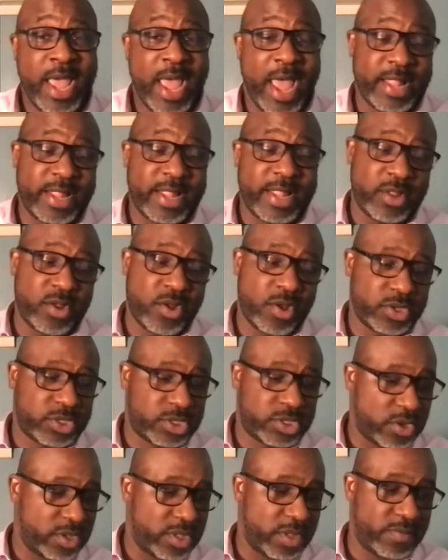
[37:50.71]
And then
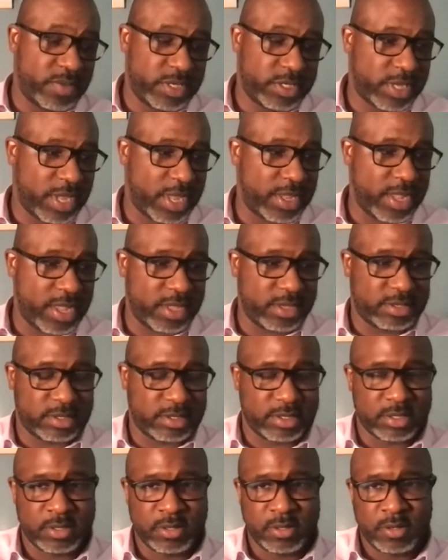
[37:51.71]
also, let me say this.